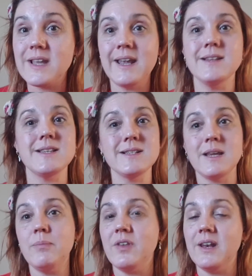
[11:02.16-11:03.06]
of hints and
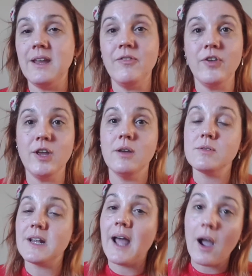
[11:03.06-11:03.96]
tips in here for you,
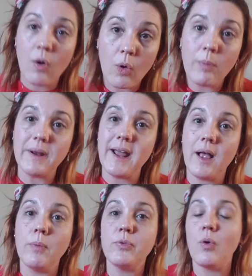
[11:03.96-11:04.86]
and I hope it
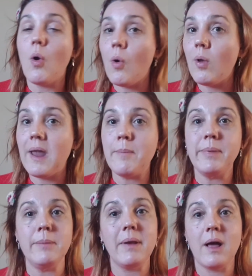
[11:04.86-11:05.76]
helps all them
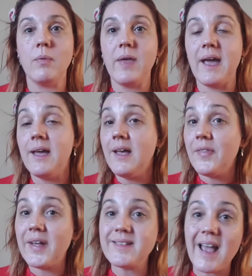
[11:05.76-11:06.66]
people out there
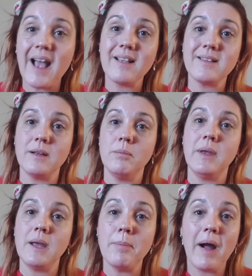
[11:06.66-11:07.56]
that's asking
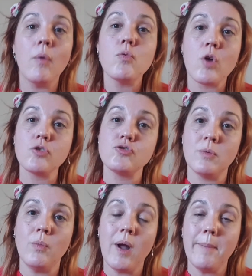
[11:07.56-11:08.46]
me about
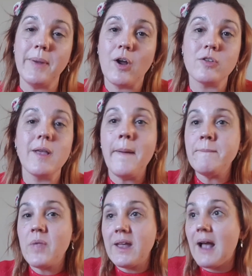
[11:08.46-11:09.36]
rostrum work, because
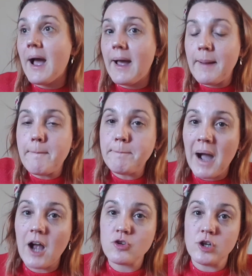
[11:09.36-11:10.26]
I am
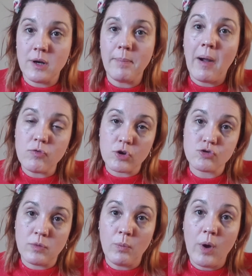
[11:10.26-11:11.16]
passionate about
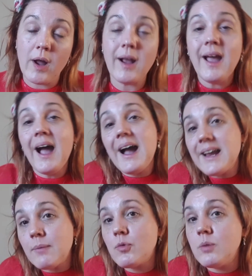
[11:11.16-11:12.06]
rostrum work. I
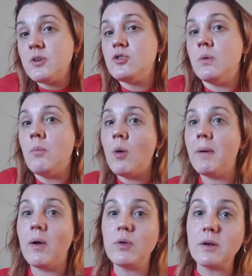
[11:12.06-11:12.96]
am going to be doing more
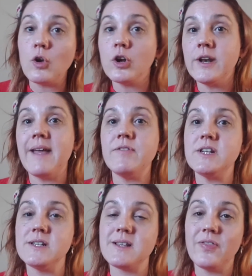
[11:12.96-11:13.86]
about looking at
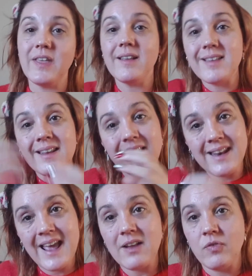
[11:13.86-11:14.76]
evidence and things in the
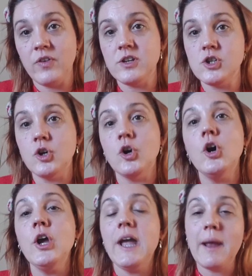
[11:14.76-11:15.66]
next video,
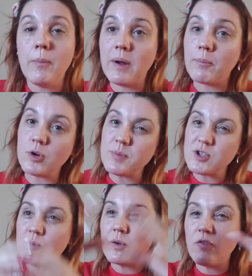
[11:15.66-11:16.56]
and I'm going to be
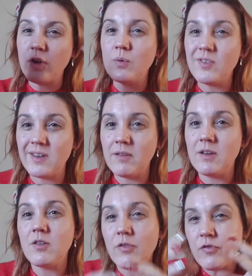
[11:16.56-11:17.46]
doing a few
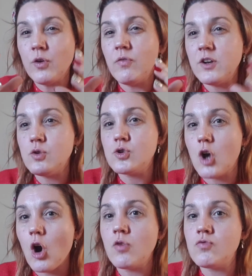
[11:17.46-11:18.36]
series or a few videos
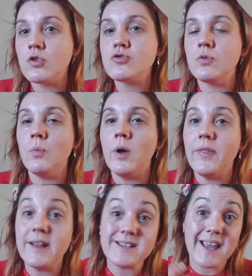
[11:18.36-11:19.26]
on rostrum work
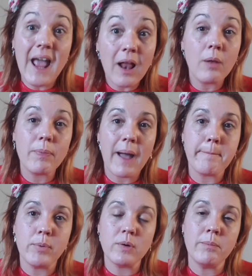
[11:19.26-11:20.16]
there to help
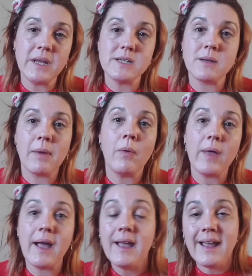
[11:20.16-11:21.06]
that budding medium out
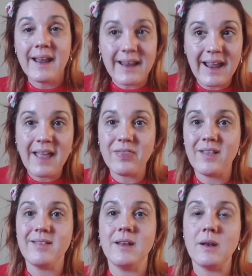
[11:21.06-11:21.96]
there get
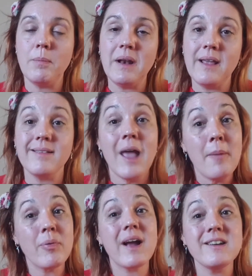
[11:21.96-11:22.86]
this into place.
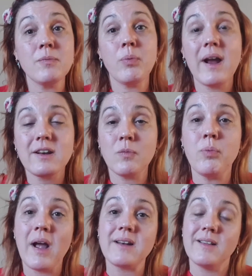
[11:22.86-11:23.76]
Practice, practice,
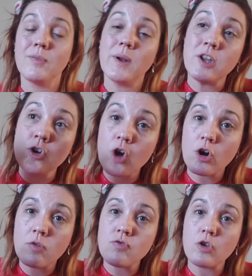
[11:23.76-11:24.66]
practice. When you're not
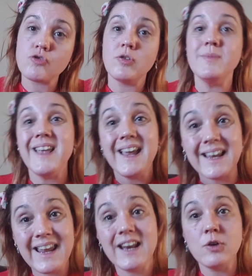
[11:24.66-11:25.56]
on rostrums,
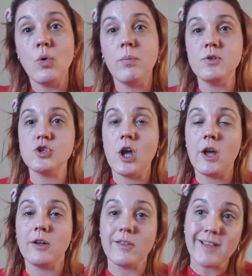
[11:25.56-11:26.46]
get in open
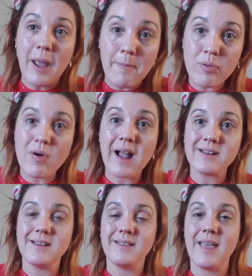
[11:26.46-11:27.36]
circles.
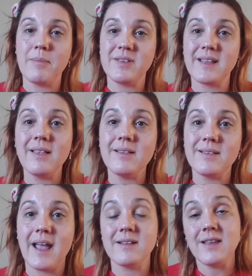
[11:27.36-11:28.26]
Practice them skill
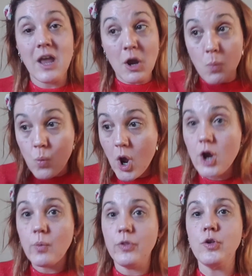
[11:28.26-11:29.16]
sets.
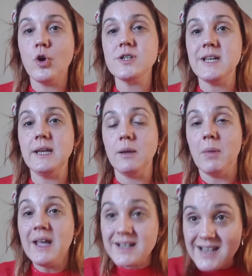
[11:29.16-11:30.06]
Work with your team.
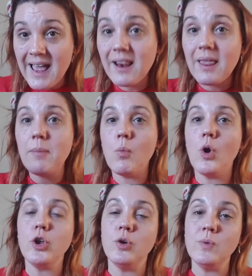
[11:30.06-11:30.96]
Tell them
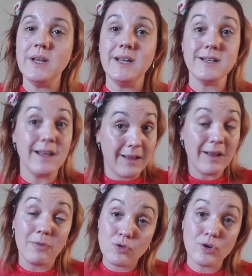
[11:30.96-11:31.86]
what you need.
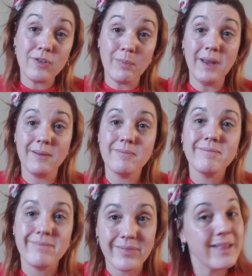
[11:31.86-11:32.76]
Trust me,
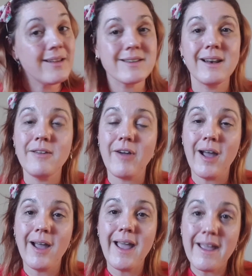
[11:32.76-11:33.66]
they'll deliver
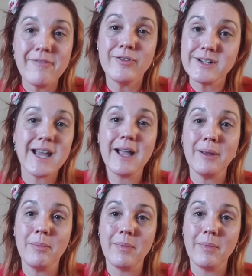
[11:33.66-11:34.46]
every time.